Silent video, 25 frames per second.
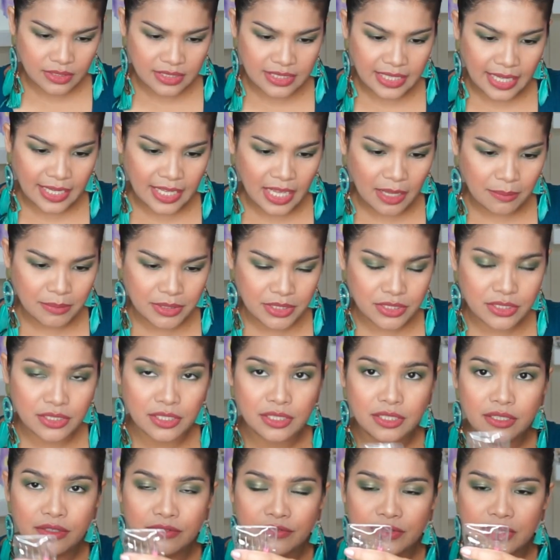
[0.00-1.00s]
diameter
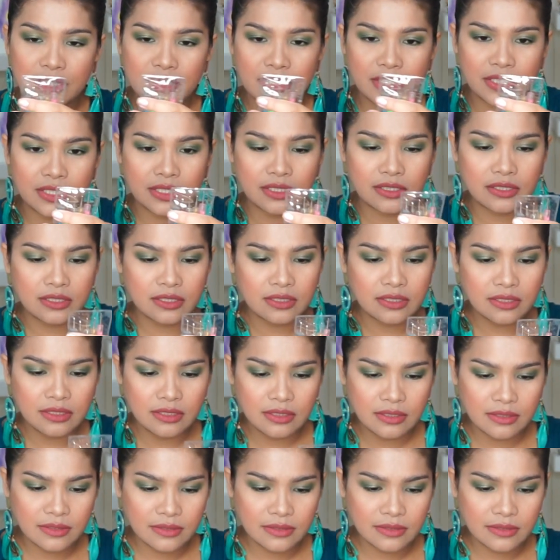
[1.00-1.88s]
of a circle.